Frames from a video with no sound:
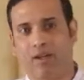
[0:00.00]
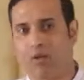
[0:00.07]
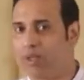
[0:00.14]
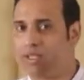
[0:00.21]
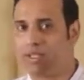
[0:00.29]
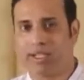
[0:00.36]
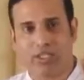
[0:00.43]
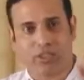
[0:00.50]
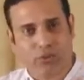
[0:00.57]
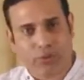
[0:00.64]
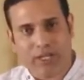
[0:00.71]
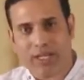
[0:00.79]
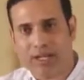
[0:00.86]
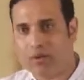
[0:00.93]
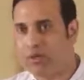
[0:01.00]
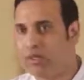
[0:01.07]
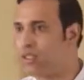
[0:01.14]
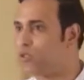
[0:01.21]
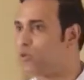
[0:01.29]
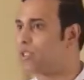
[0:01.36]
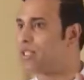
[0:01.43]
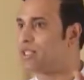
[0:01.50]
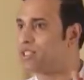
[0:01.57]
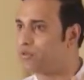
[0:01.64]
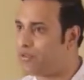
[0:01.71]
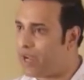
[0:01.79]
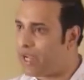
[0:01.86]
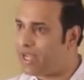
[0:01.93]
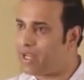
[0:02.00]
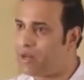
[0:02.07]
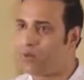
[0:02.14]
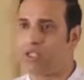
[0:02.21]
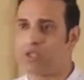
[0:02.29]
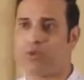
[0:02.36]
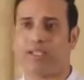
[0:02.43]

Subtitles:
whether it's 3 hours, whether it's 5 hours,